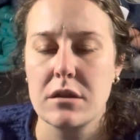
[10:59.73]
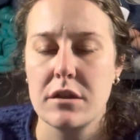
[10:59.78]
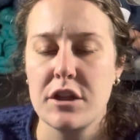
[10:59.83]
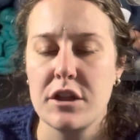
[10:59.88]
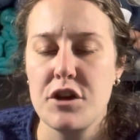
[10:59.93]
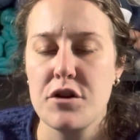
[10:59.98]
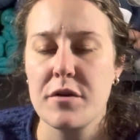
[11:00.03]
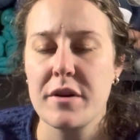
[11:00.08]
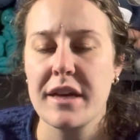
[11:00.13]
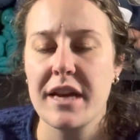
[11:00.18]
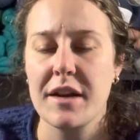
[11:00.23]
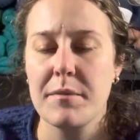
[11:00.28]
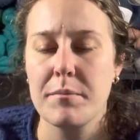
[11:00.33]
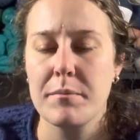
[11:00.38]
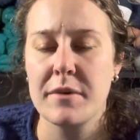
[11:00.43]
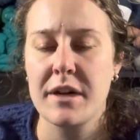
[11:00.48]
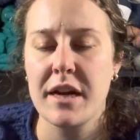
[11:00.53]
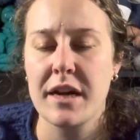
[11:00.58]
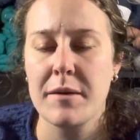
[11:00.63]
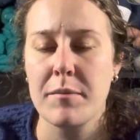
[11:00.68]
You can
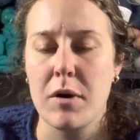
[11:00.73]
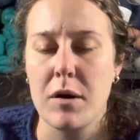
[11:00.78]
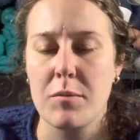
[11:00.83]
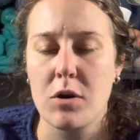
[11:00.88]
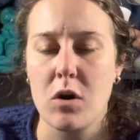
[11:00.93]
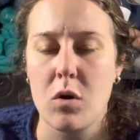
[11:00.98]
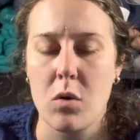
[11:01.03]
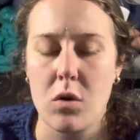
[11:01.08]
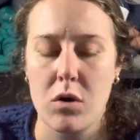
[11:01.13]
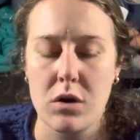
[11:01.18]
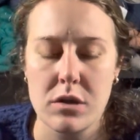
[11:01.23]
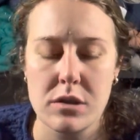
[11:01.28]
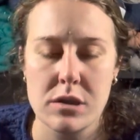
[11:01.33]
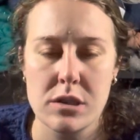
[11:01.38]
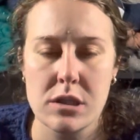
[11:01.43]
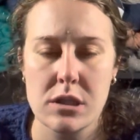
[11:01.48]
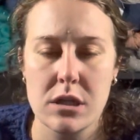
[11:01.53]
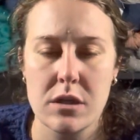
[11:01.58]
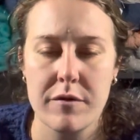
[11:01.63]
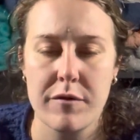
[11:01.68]
get knitting Barber
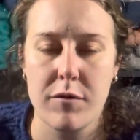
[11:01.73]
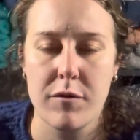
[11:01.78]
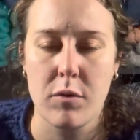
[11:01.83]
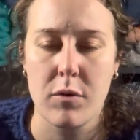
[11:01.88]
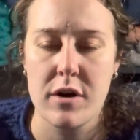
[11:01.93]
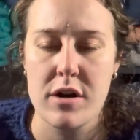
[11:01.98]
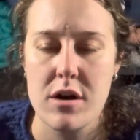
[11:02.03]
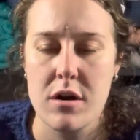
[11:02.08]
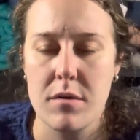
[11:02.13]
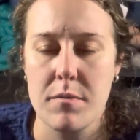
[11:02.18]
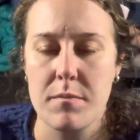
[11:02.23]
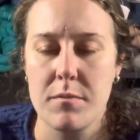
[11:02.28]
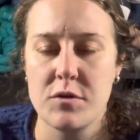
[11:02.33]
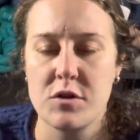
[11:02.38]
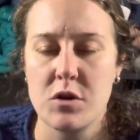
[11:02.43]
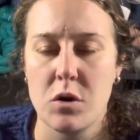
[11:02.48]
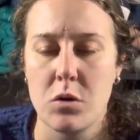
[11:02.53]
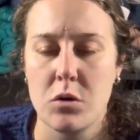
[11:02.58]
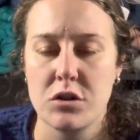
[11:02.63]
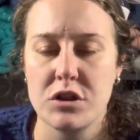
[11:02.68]
cords
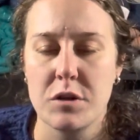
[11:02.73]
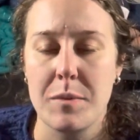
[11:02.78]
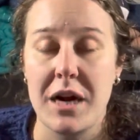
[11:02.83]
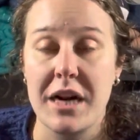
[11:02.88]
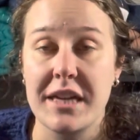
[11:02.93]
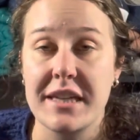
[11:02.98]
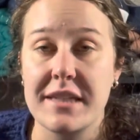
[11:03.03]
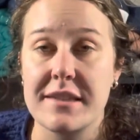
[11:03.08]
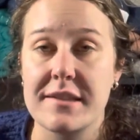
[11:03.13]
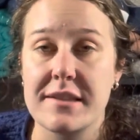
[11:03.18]
to hold your body and